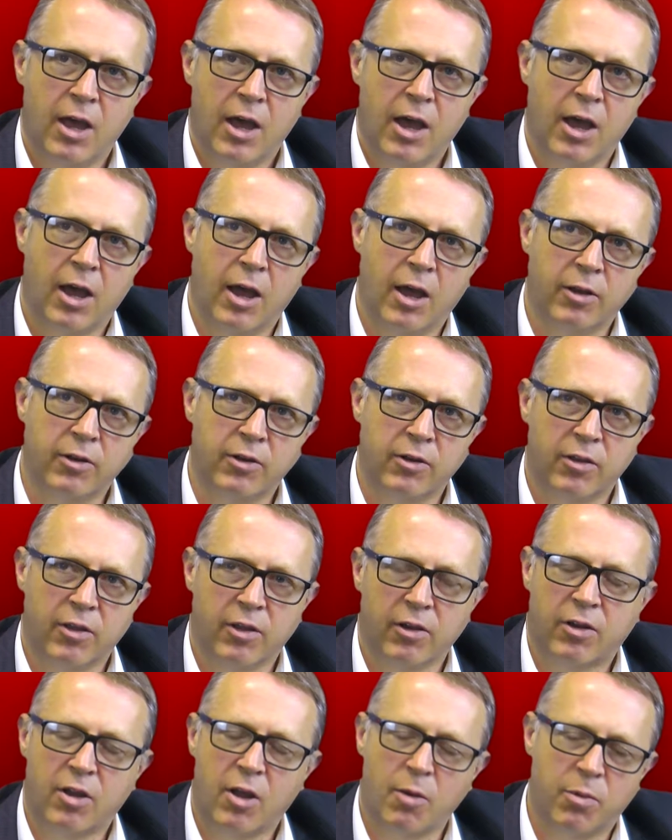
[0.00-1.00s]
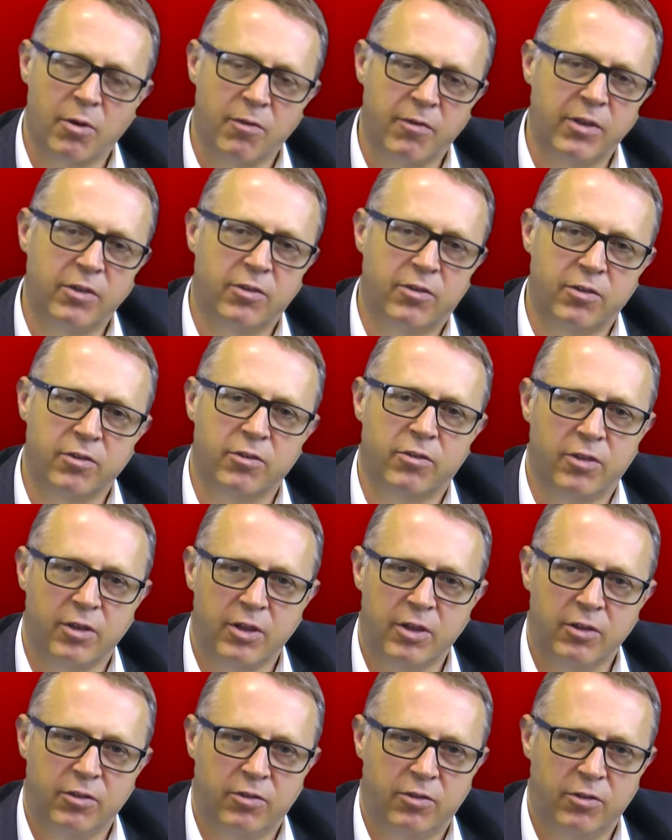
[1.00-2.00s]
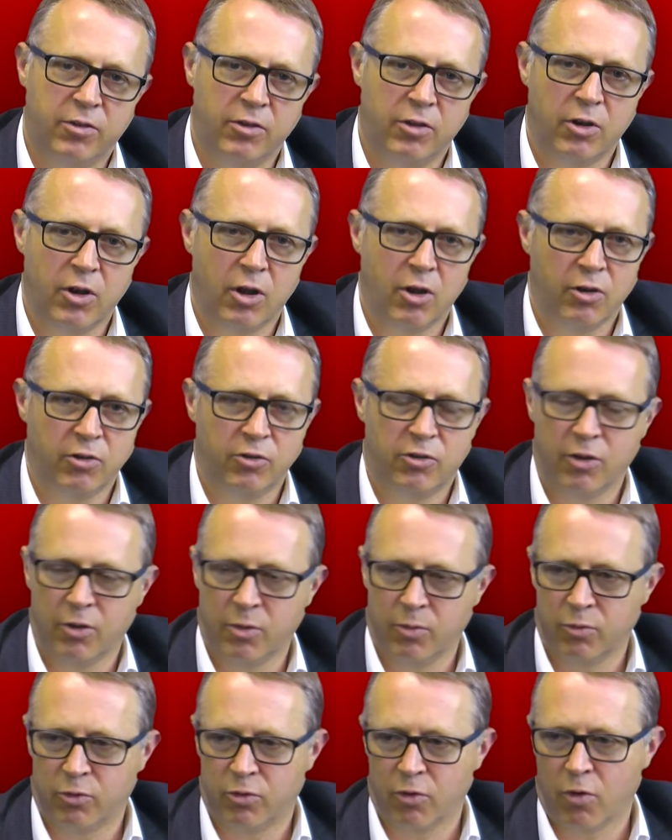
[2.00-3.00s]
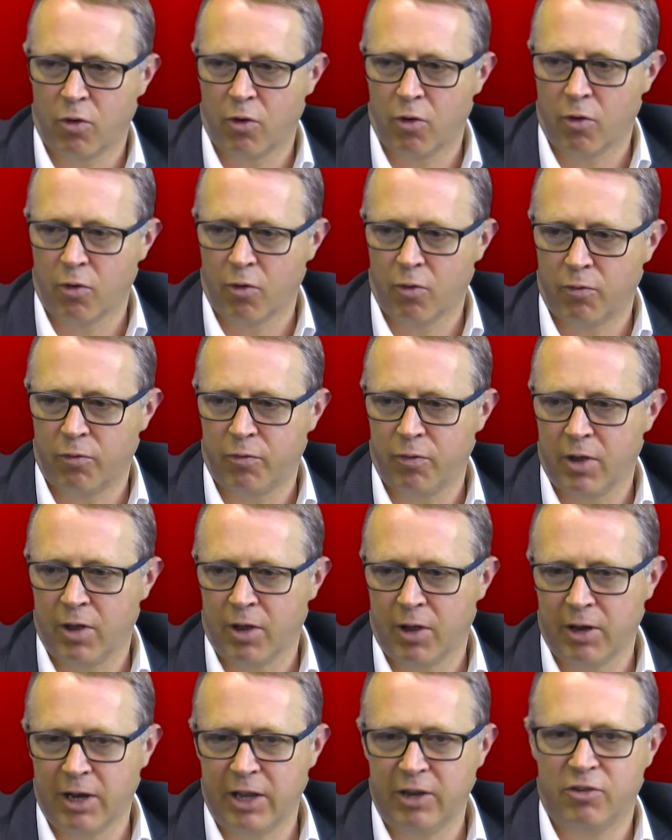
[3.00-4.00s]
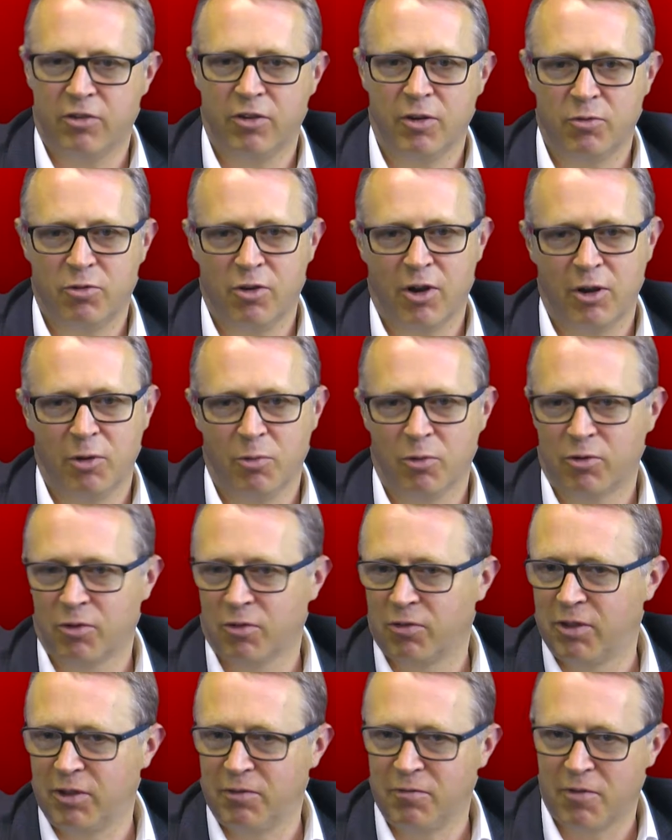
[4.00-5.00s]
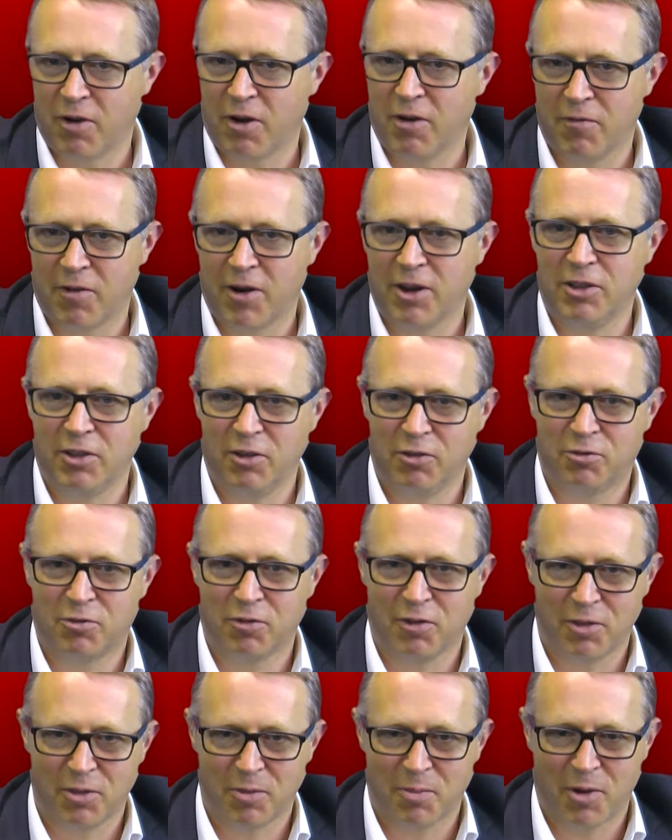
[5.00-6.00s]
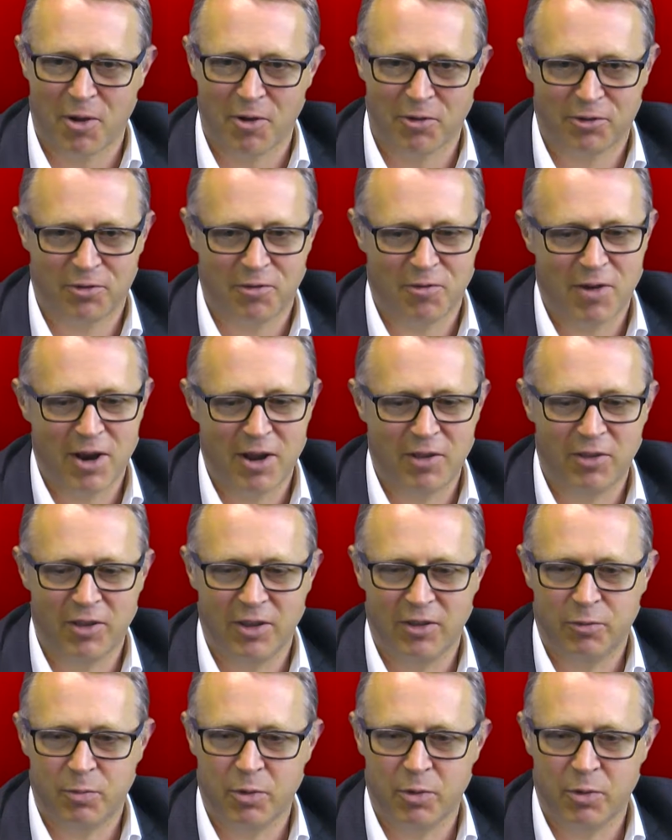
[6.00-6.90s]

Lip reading: And there are a couple of instances, in terms of leadership training, which I've seen very, very useful in the past around this.